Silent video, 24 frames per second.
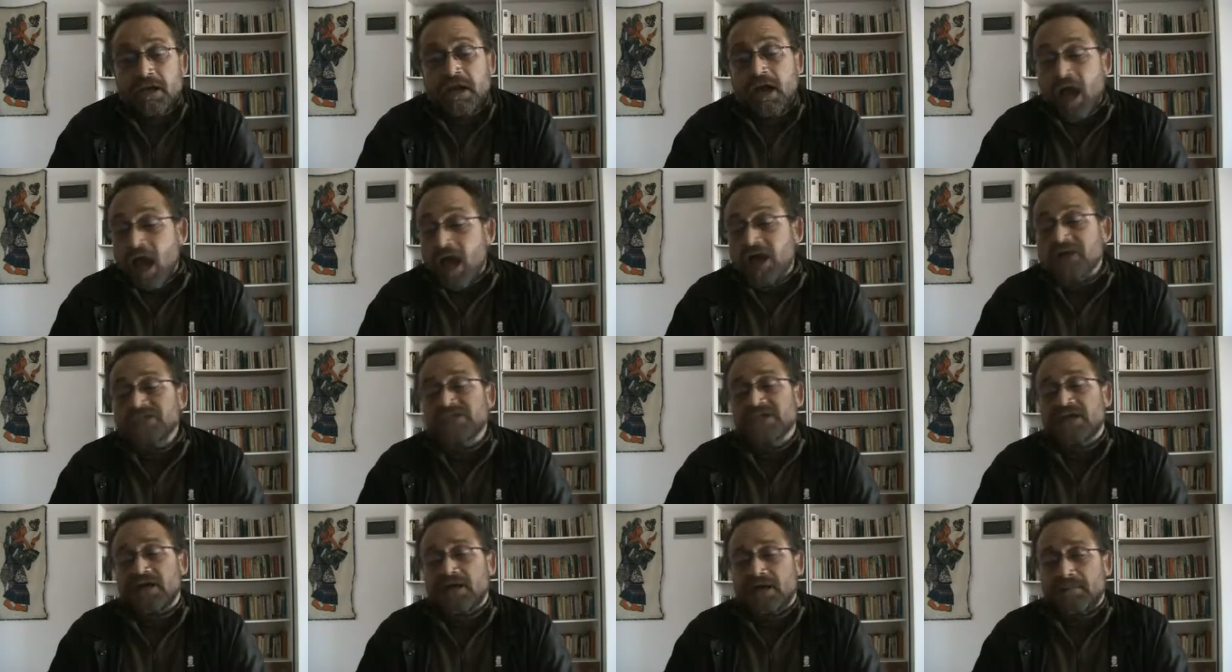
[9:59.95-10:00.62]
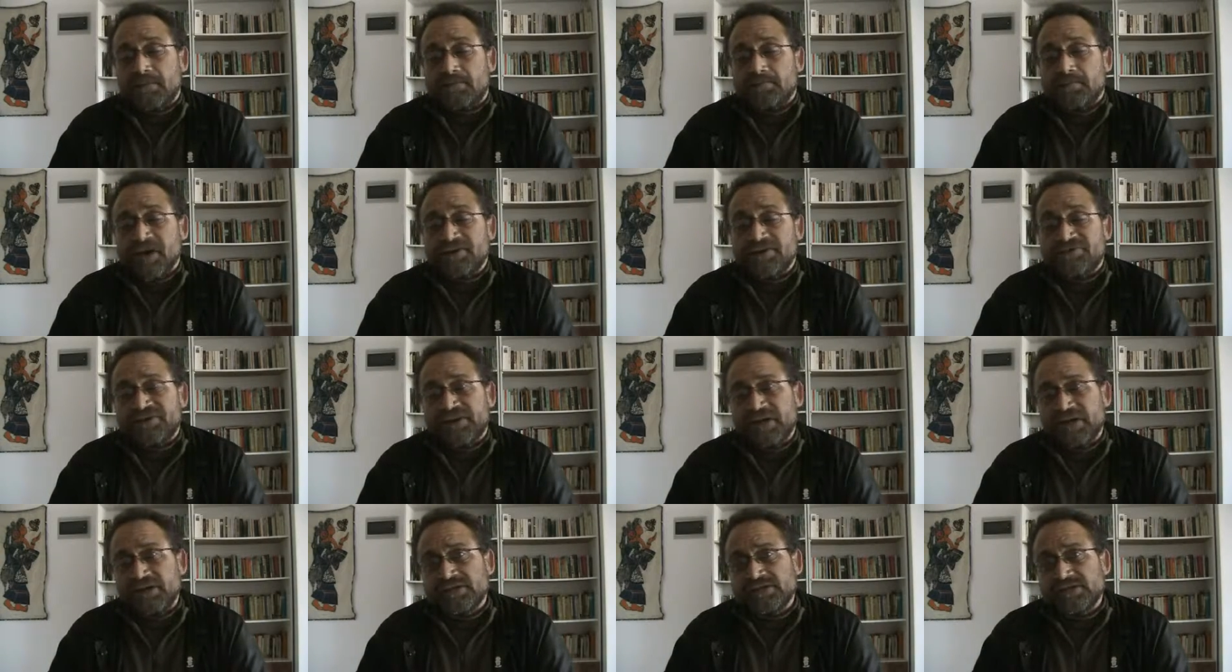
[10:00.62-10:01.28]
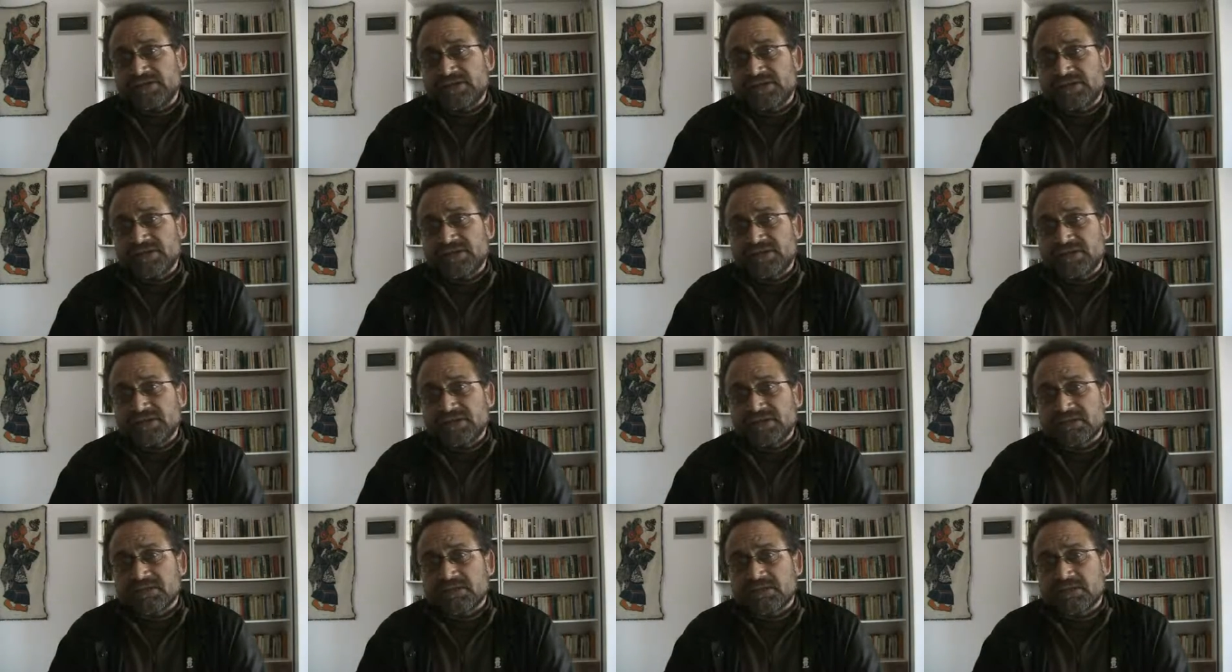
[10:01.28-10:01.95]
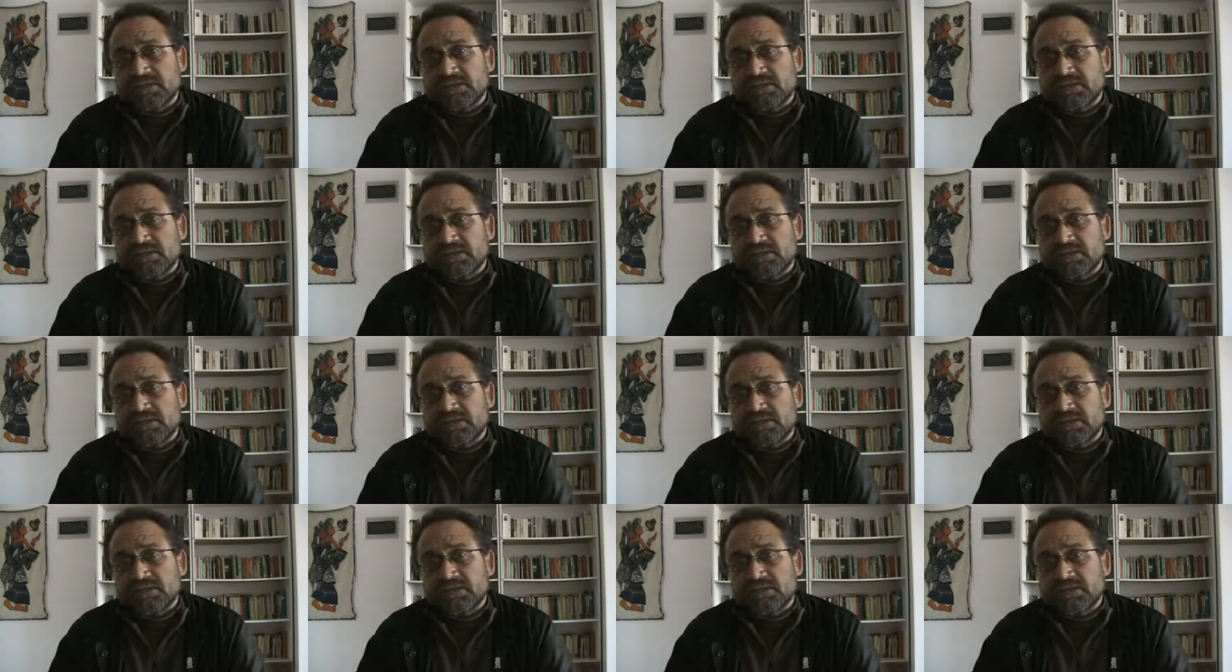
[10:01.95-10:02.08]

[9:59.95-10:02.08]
Gaza, my friends,